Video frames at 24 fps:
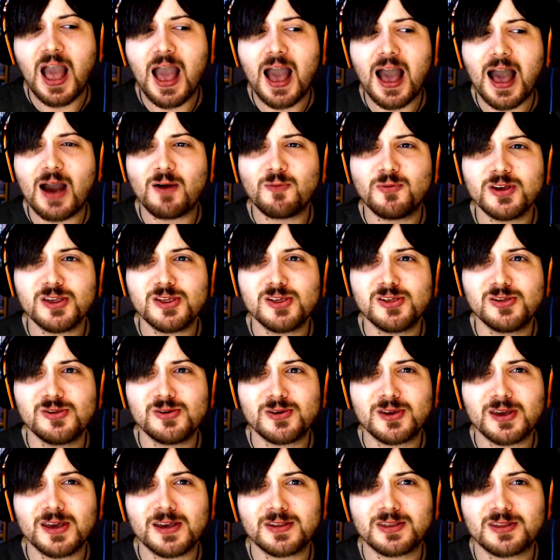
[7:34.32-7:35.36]
I wish you
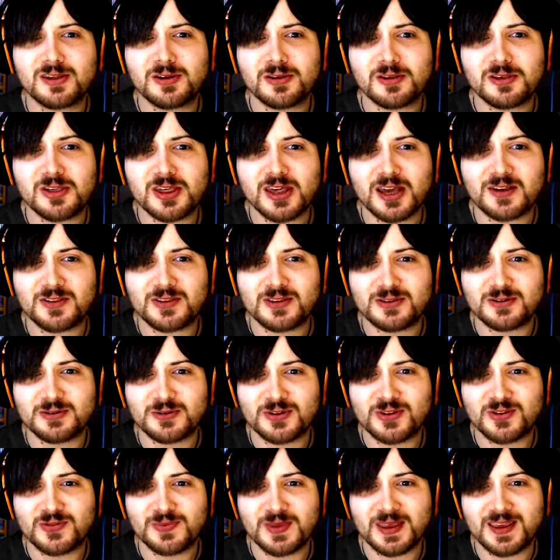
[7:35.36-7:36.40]
guys could check the
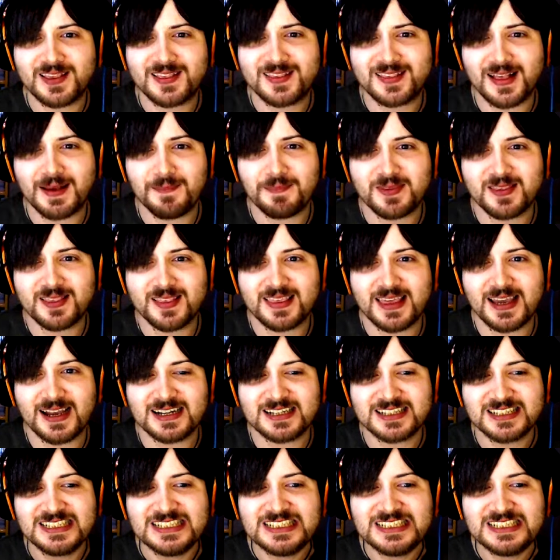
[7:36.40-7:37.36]
doors for me because I'm scared.